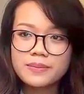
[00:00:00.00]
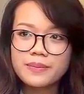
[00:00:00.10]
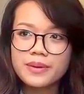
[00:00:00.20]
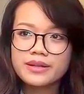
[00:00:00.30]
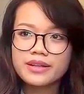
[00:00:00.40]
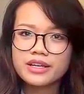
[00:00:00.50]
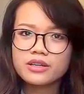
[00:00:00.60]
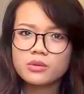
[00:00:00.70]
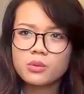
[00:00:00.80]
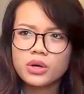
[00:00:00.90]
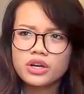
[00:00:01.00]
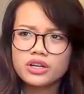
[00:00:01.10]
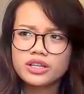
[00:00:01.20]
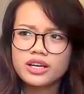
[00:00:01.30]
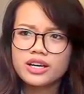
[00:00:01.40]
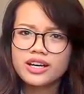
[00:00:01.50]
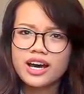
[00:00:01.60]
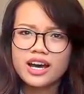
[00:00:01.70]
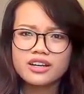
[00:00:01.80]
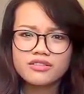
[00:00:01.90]
but like a weird
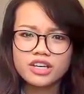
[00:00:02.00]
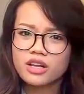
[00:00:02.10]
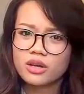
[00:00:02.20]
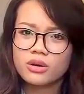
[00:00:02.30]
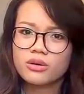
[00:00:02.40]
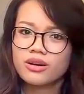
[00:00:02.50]
kind of yellow.